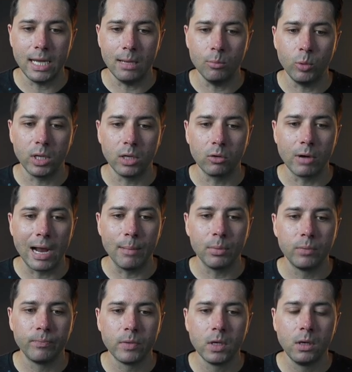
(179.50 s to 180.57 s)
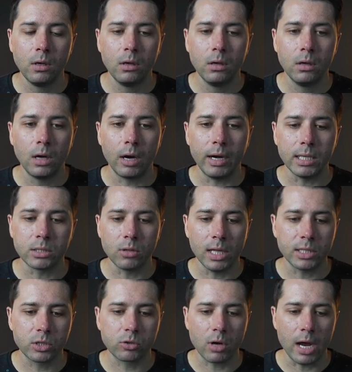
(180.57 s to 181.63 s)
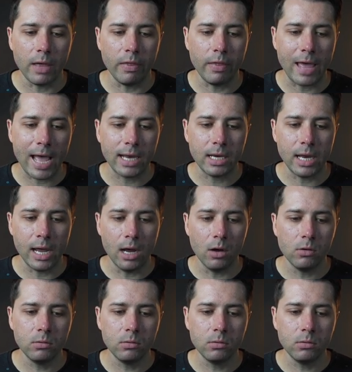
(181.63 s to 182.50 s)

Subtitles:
we can grab. All right, so let's try that now.